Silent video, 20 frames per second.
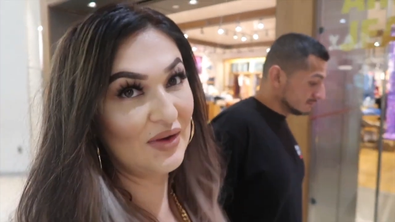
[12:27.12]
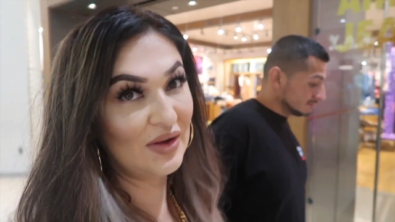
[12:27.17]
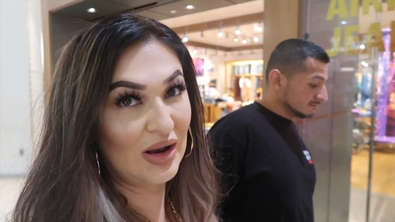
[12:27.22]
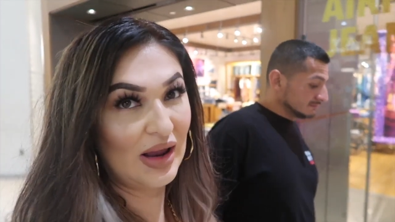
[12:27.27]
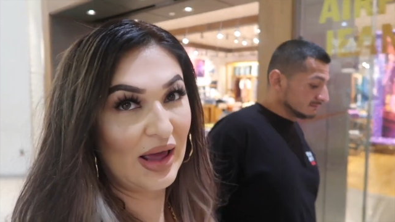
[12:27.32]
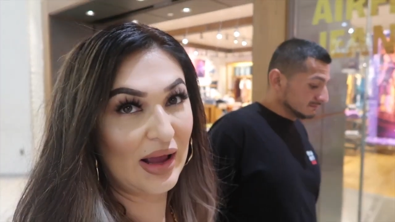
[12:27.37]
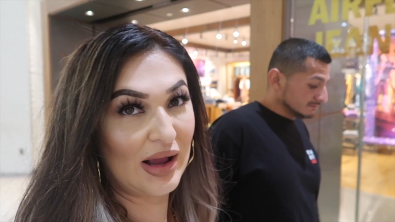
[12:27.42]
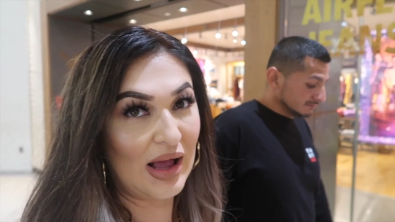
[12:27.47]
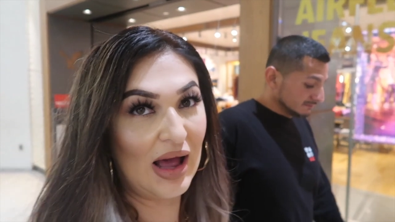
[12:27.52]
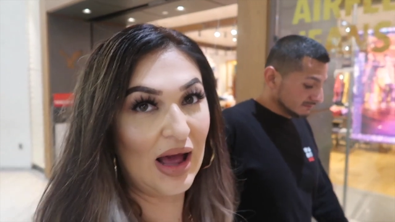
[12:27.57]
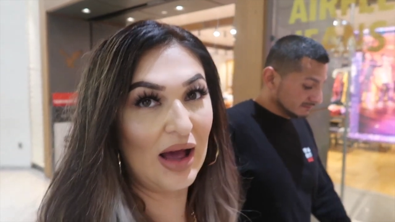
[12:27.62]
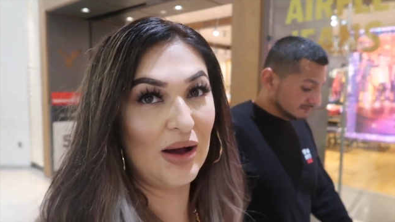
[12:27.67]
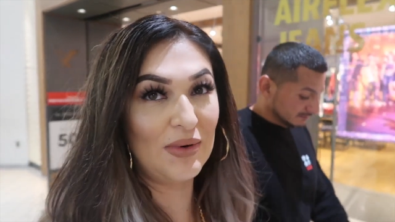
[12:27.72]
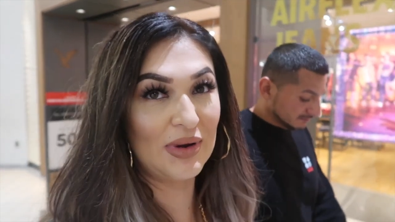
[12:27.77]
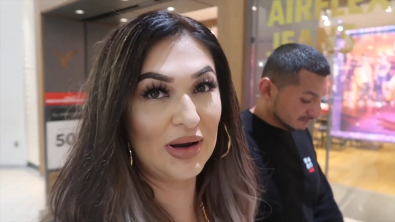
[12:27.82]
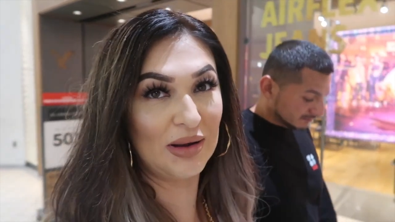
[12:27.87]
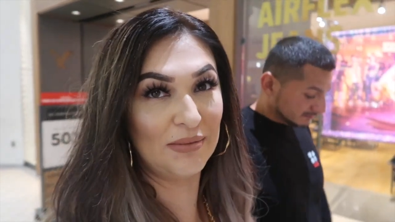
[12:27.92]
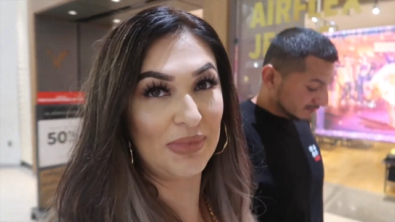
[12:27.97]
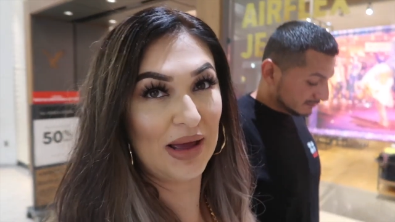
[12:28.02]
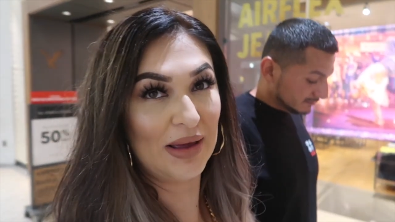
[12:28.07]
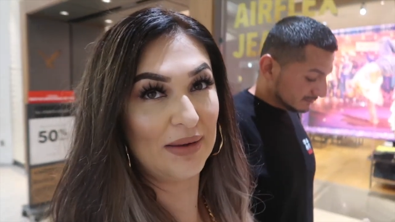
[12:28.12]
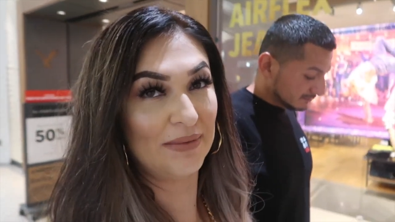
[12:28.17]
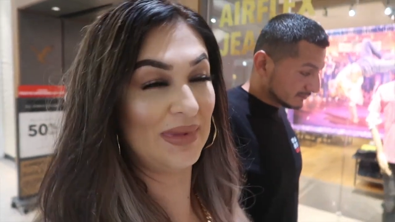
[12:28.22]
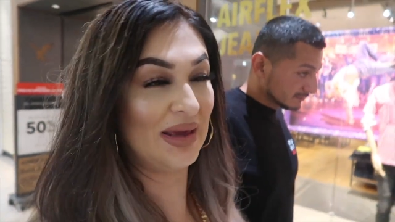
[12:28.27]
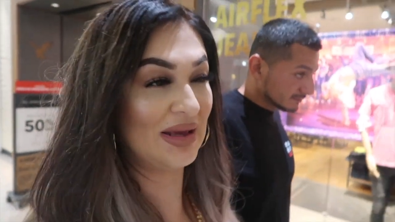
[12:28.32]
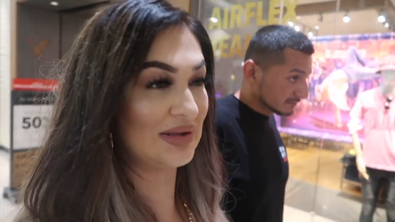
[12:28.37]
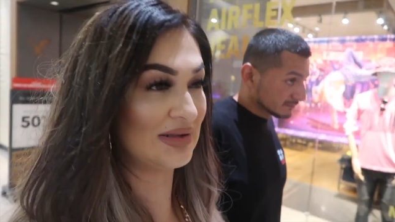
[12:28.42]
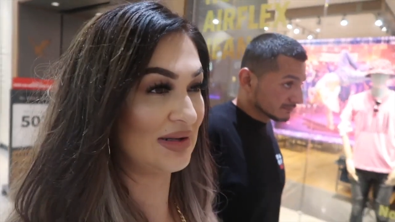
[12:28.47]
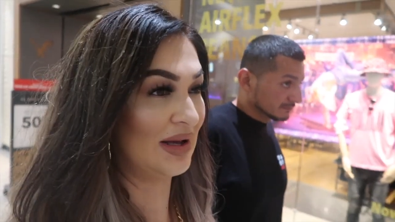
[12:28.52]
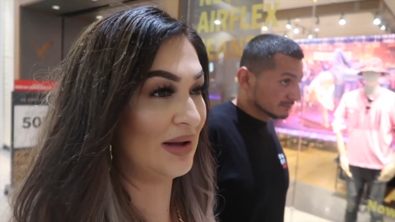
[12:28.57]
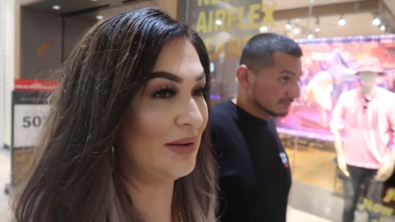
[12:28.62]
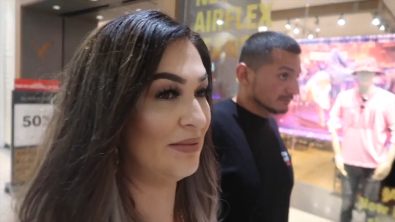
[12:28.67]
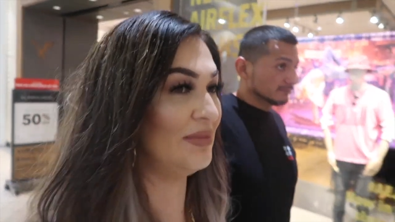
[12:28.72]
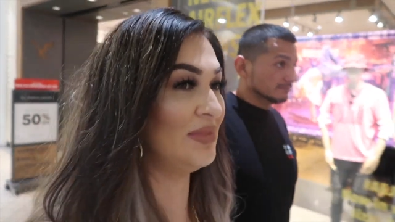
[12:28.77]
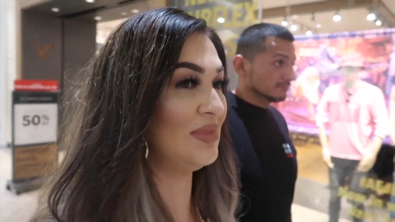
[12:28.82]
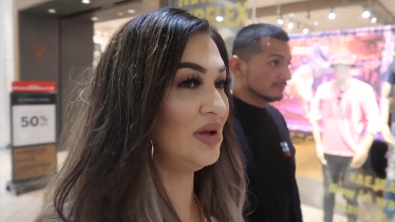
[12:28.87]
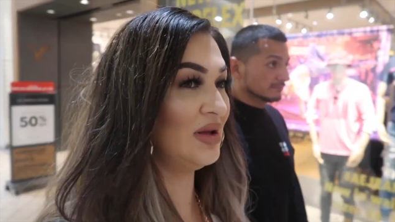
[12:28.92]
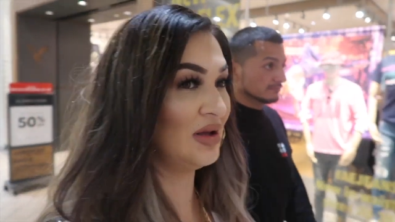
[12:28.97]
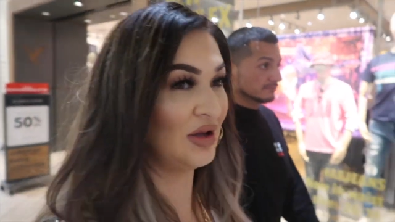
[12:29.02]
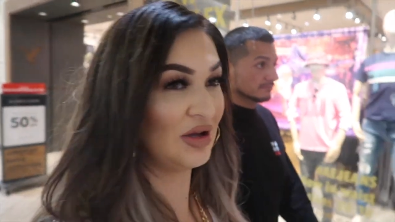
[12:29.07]
Speaker 1: feel like I want to buy me some
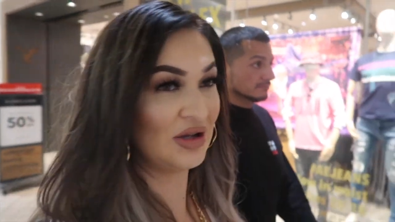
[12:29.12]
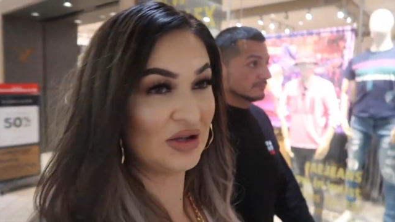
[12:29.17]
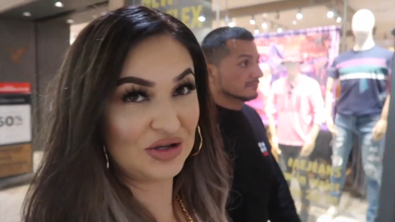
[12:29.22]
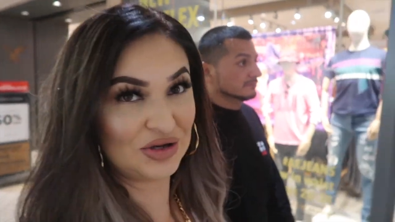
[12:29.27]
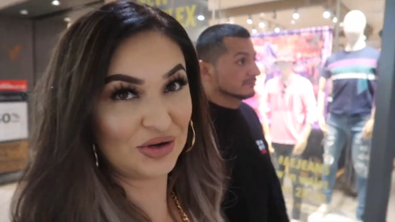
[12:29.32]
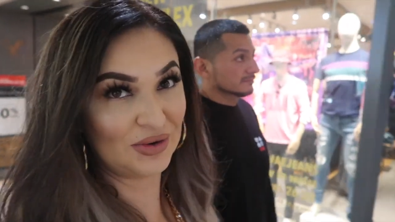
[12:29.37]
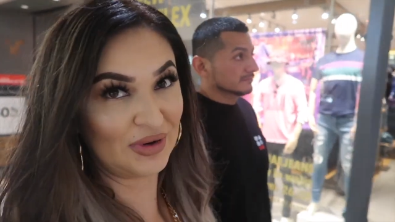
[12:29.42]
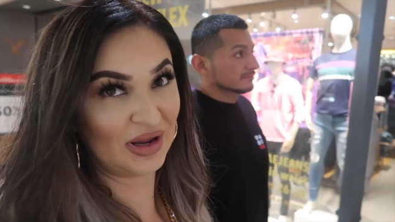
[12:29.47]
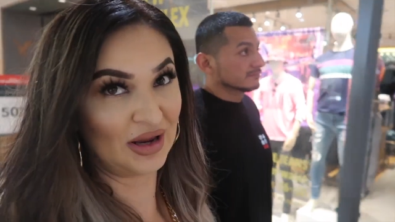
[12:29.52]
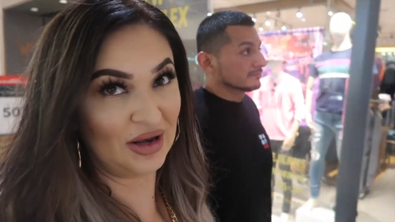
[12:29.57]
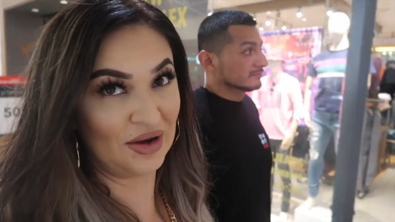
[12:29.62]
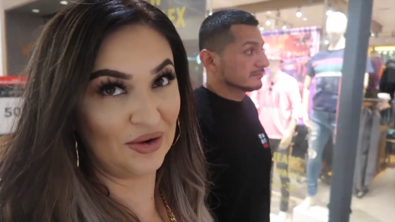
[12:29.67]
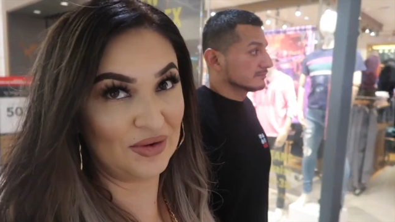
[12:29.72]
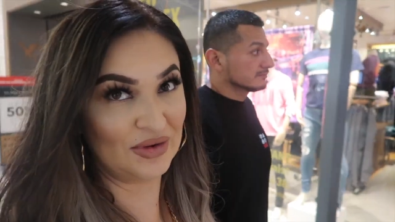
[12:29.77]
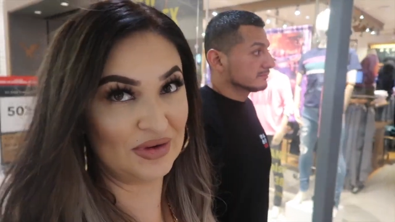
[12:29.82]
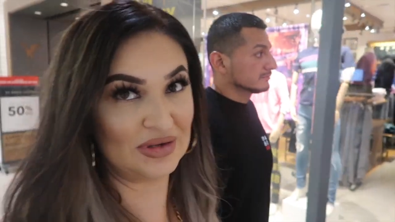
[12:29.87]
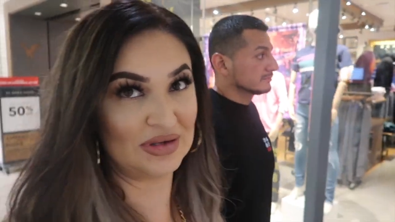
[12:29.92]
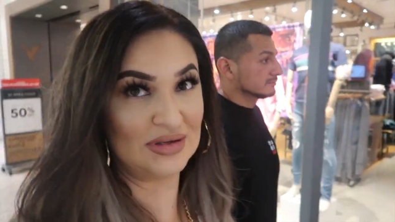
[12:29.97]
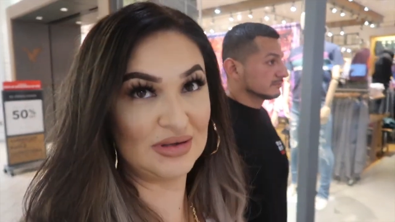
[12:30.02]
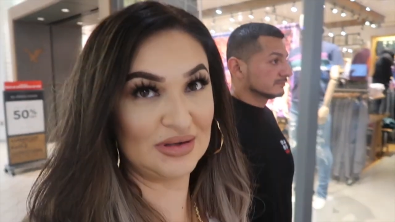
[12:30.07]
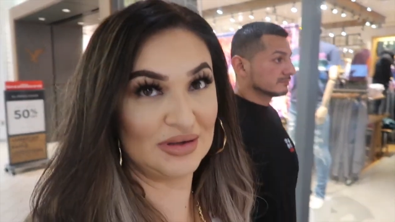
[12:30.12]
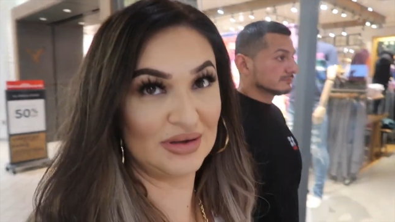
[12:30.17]
choninos.